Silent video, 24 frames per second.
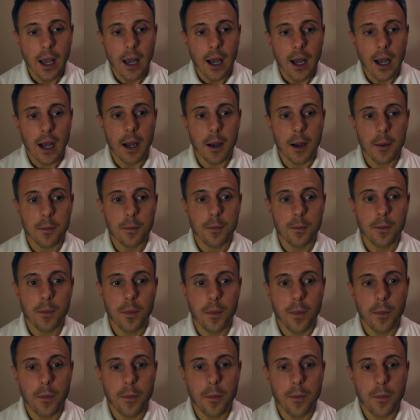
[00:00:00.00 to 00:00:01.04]

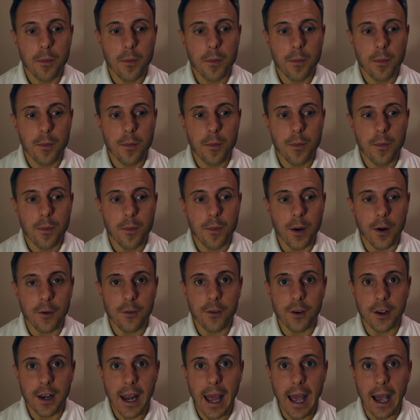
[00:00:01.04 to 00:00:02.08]
But
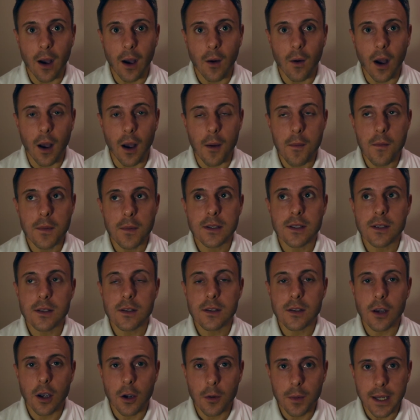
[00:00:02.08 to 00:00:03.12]
for now, I'm
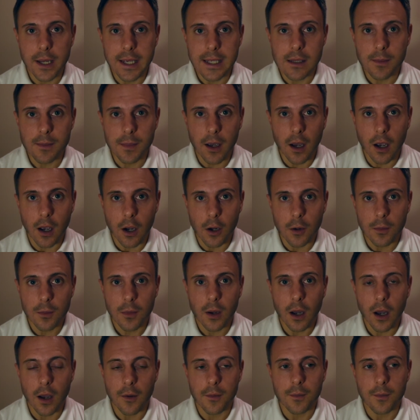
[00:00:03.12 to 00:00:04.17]
so pleased to be home.
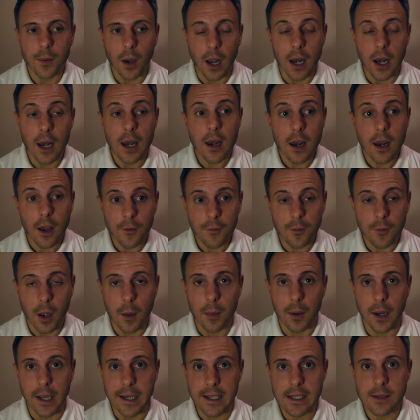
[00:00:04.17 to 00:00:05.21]
I love my
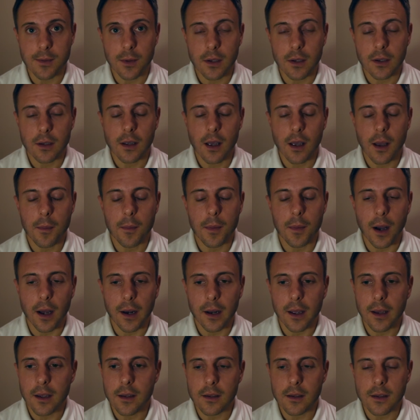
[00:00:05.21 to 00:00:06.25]
placement,
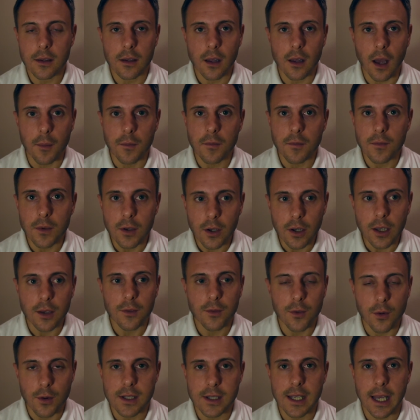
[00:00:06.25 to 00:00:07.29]
but I'm looking
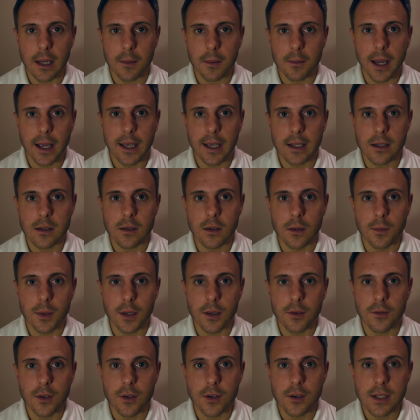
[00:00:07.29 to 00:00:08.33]
forward to getting back into a bit
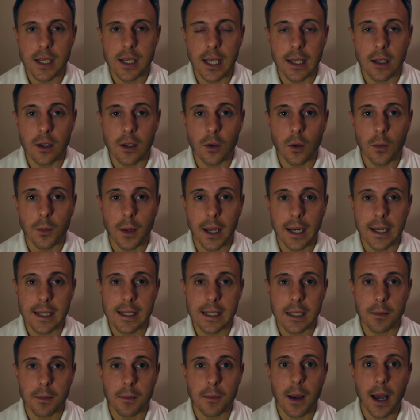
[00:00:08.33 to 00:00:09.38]
of routine and
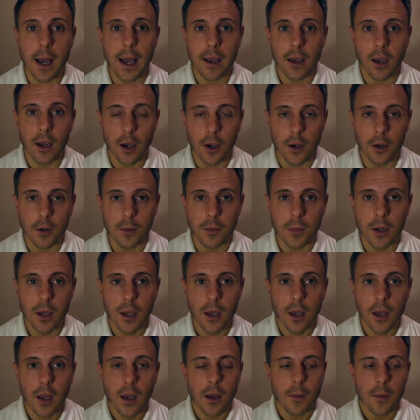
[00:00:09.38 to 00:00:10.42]
normality back home,
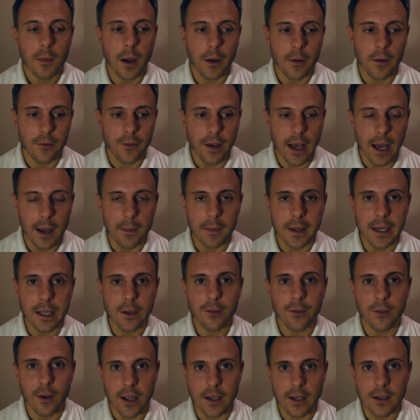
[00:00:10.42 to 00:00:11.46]
back with family,
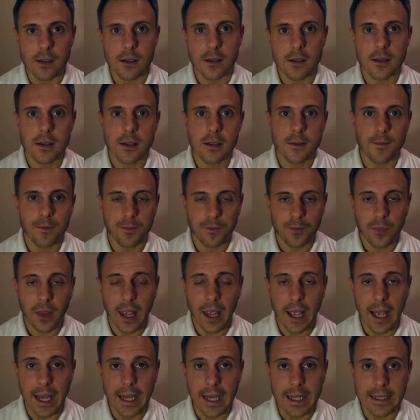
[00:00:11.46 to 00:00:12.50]
friends,
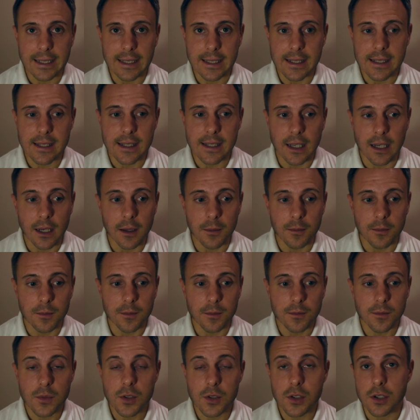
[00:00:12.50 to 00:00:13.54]
and
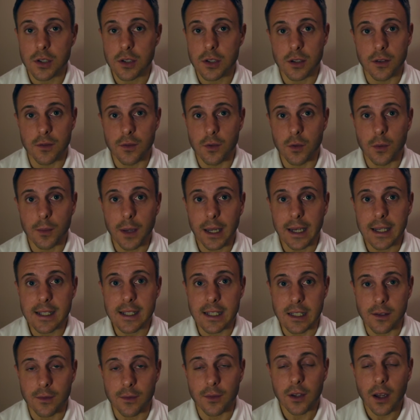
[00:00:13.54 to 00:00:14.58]
just sort of
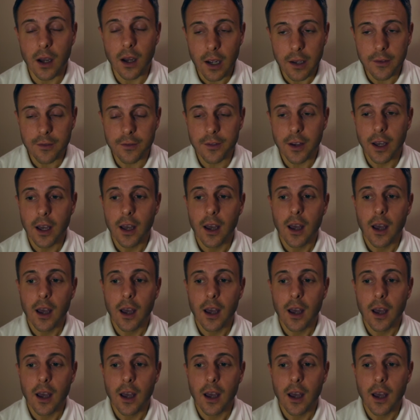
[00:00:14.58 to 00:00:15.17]
normalities of life.